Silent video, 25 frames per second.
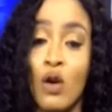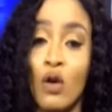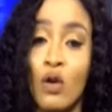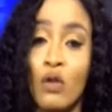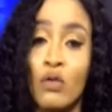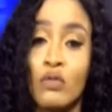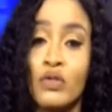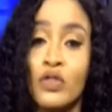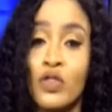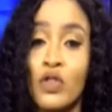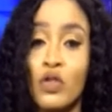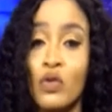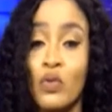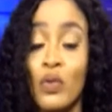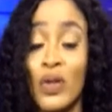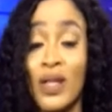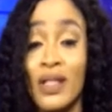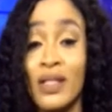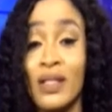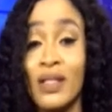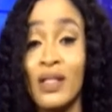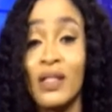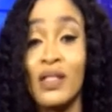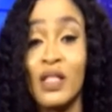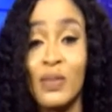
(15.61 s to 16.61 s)
although
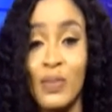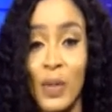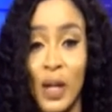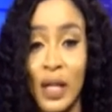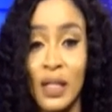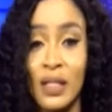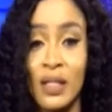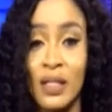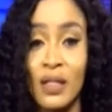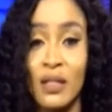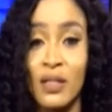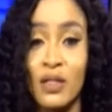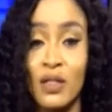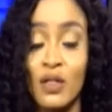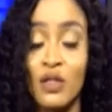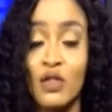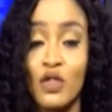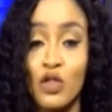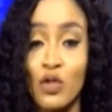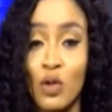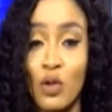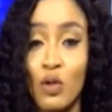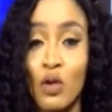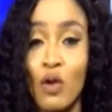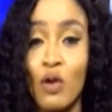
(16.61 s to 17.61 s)
with expected
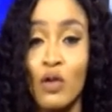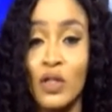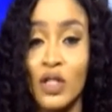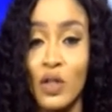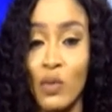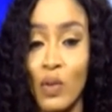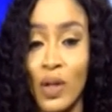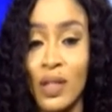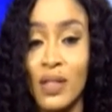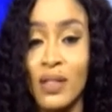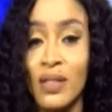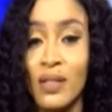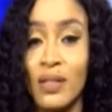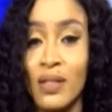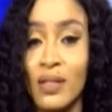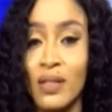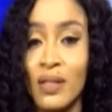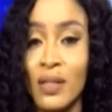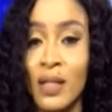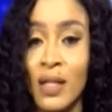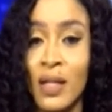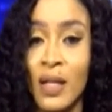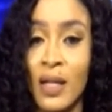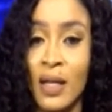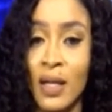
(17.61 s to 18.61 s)
sure consequences.